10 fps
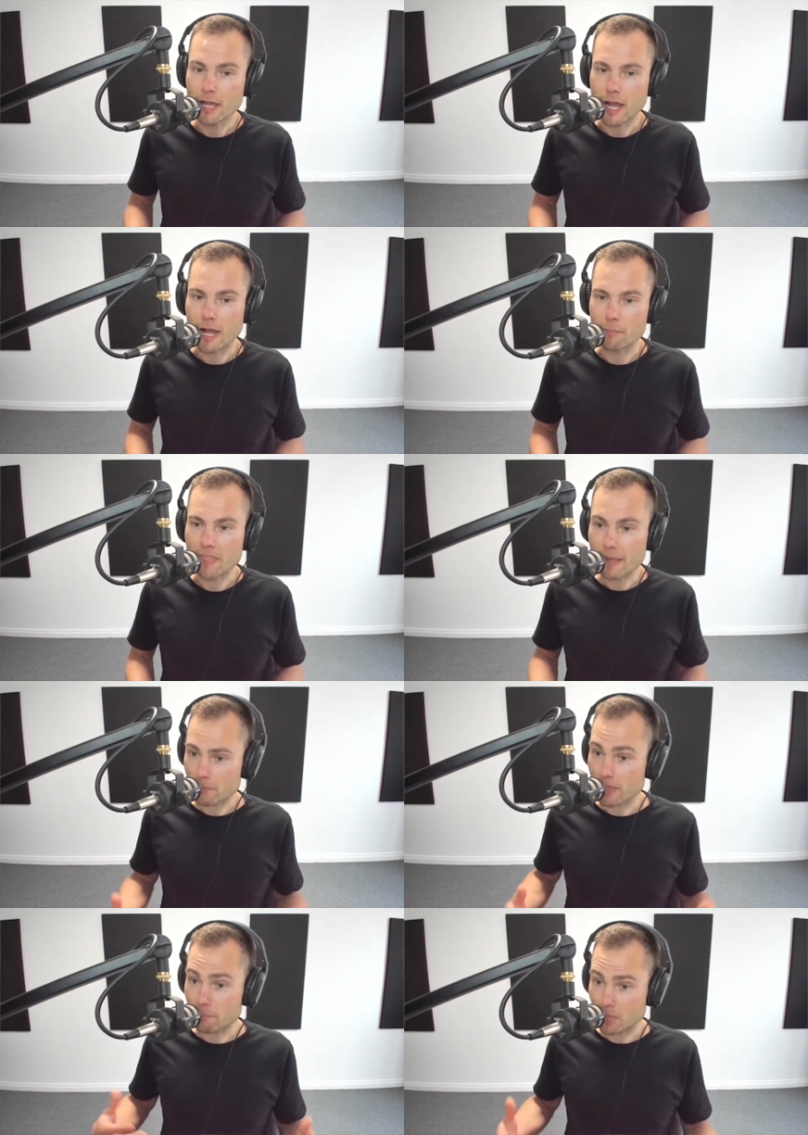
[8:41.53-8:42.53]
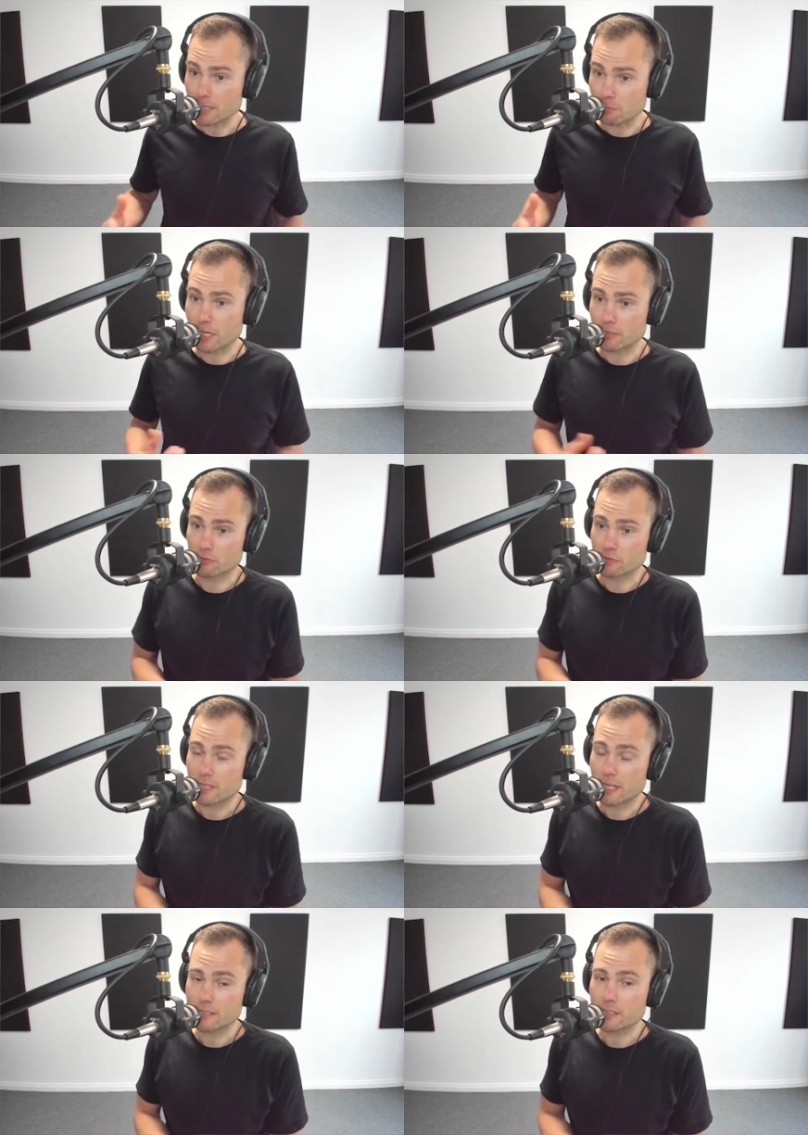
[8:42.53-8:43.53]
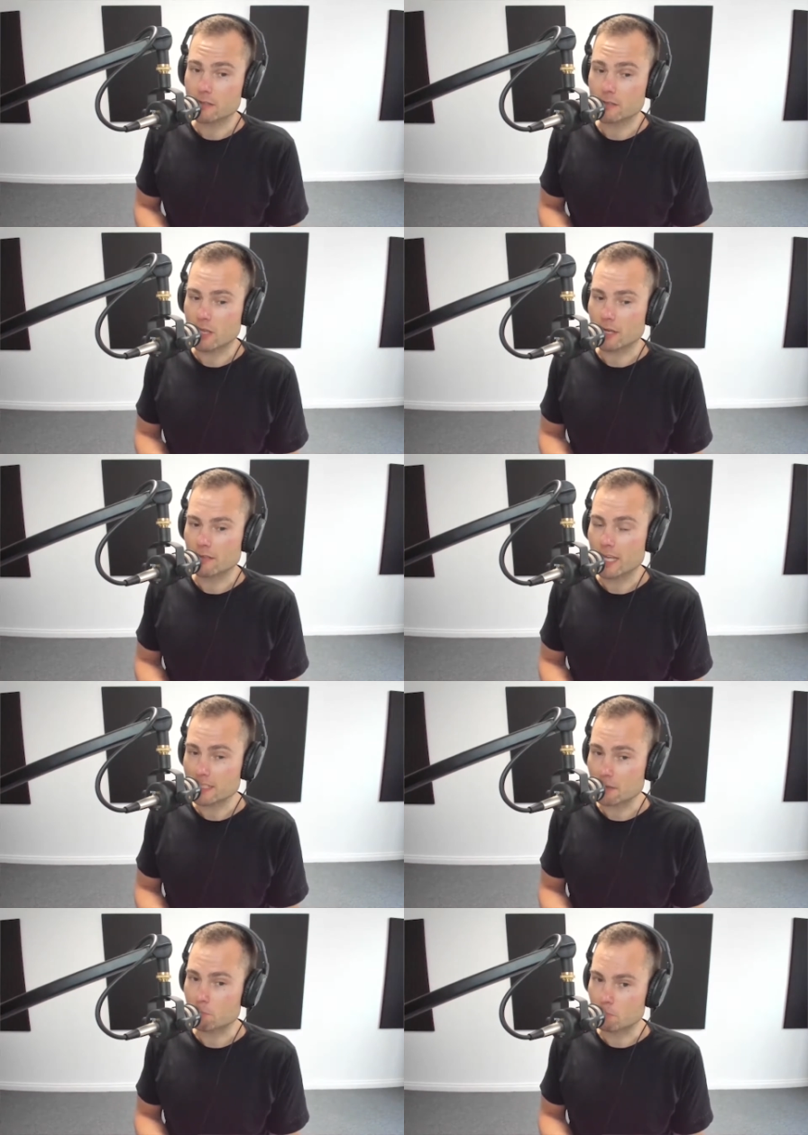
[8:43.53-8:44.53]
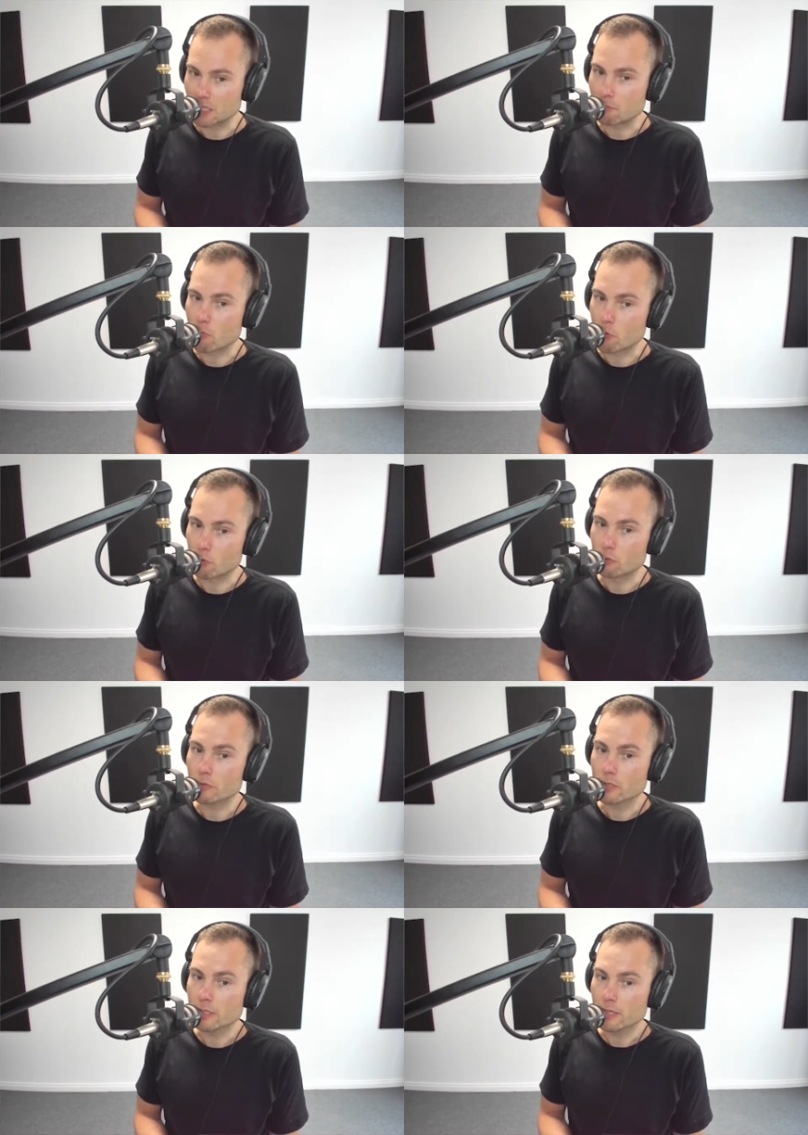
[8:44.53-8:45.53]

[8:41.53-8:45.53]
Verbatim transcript: Um, that that piqued my interest. That's it. I was like, that's a big move.